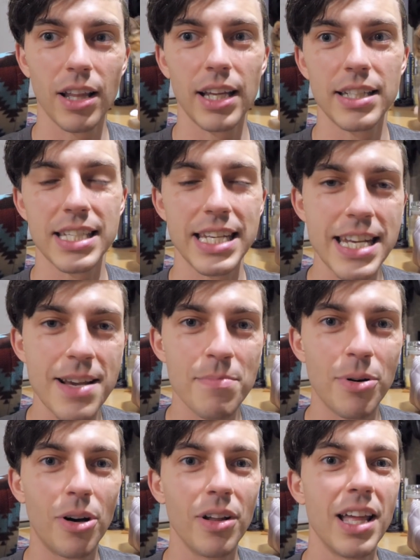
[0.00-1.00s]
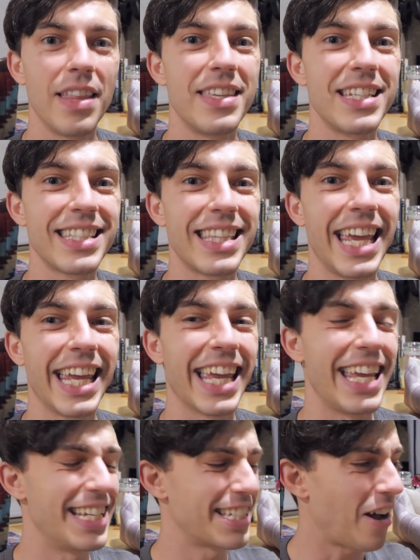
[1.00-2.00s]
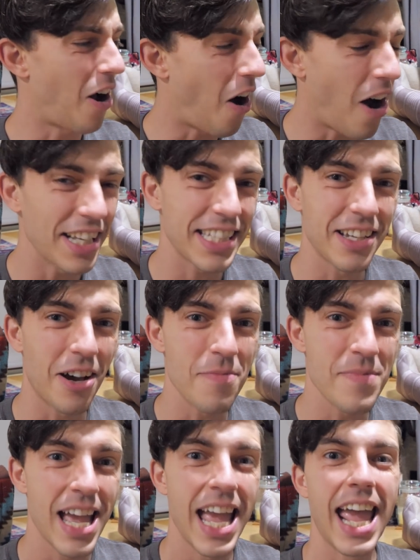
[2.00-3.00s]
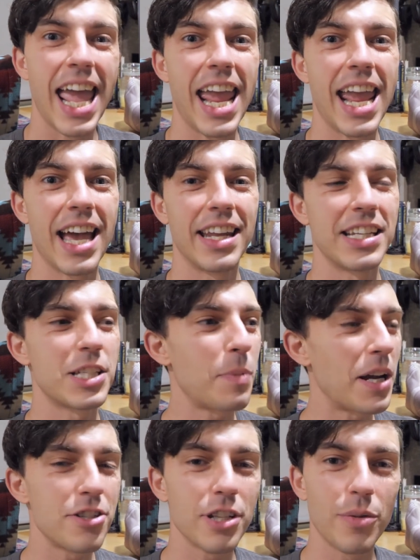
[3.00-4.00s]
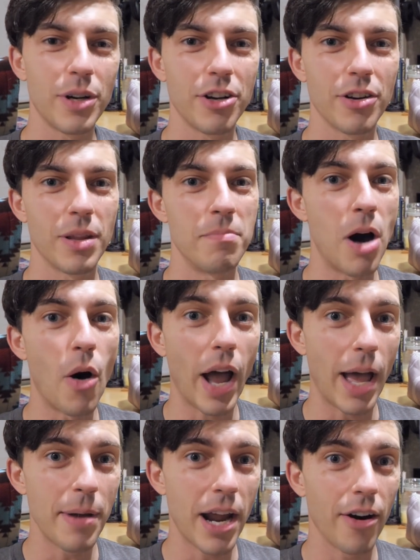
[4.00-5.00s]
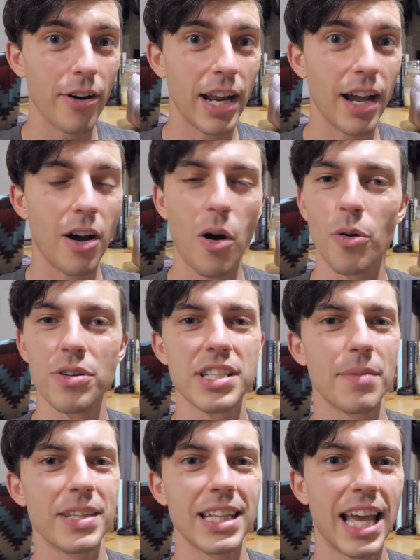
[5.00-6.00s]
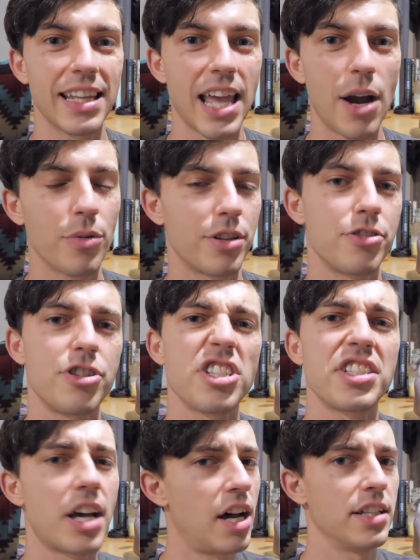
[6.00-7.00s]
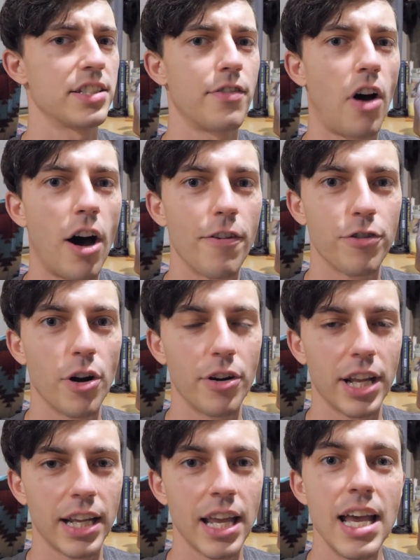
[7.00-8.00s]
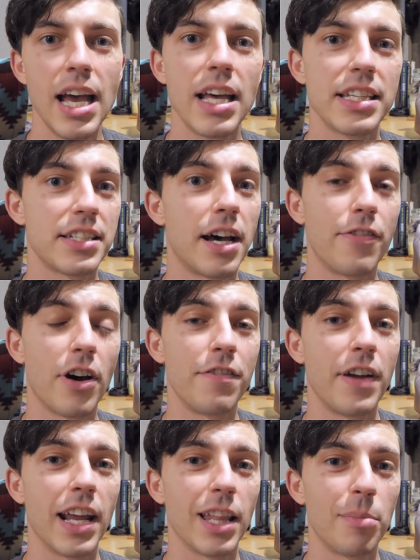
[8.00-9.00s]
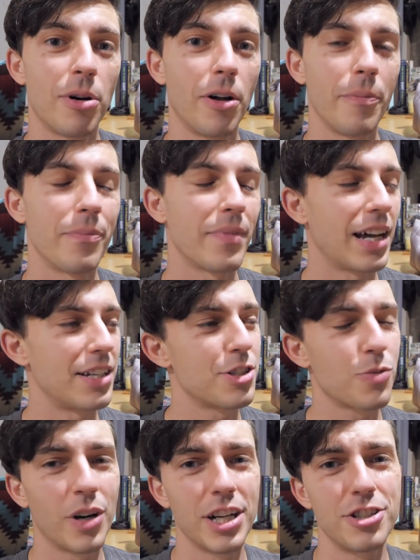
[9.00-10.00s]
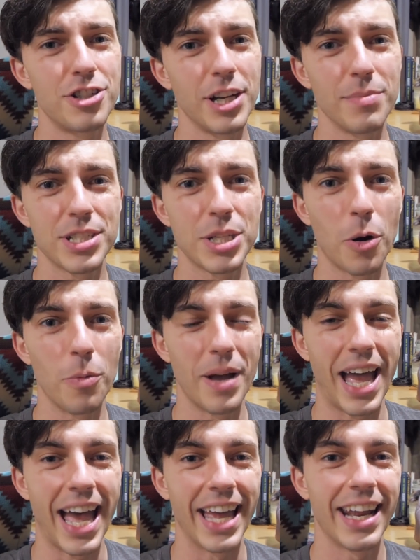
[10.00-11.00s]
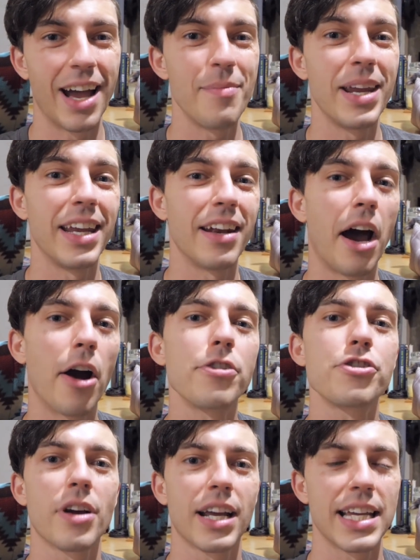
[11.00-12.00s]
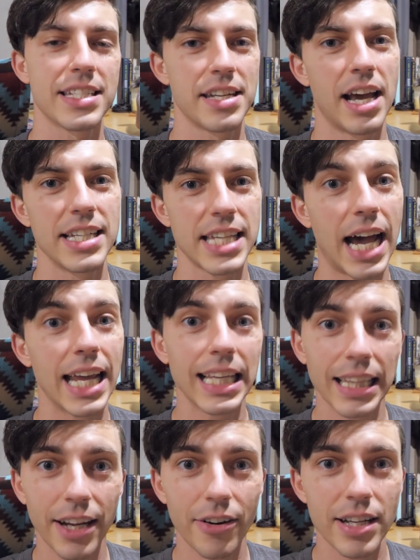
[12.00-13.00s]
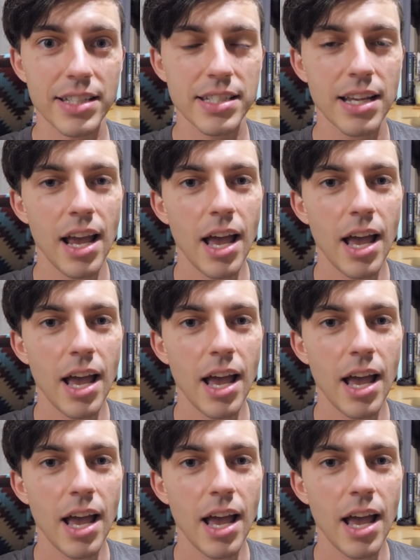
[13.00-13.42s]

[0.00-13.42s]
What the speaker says: it's nimble. This thing is awesome. And especially when you're in the Moab area or something like that, where there's just tons of off-roading stuff available, I just want a Jeep so bad. I mean, our truck has nice high clearance,